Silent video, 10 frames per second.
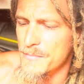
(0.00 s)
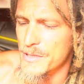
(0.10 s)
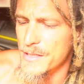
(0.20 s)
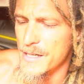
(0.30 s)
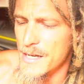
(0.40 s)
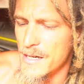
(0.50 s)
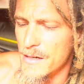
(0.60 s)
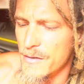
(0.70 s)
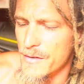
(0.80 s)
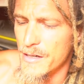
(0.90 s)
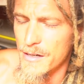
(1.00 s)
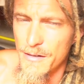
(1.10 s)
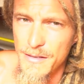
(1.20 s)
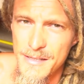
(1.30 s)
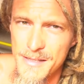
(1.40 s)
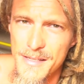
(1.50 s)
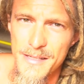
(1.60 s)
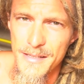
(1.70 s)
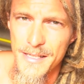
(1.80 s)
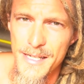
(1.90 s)
but now they're
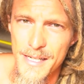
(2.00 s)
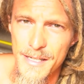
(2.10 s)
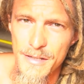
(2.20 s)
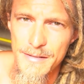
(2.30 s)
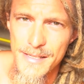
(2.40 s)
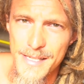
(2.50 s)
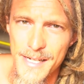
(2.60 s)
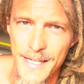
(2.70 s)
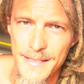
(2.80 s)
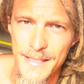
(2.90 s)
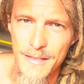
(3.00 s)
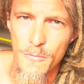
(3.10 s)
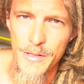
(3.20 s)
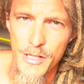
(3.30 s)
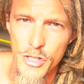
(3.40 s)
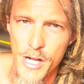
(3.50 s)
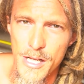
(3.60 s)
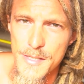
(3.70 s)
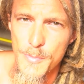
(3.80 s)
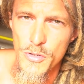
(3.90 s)
consistently disconnecting when they're
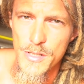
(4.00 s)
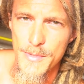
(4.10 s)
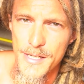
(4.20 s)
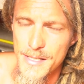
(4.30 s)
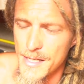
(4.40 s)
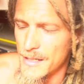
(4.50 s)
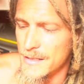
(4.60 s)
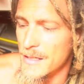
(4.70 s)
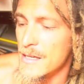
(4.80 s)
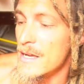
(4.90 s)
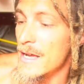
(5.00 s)
not supposed to be disconnecting,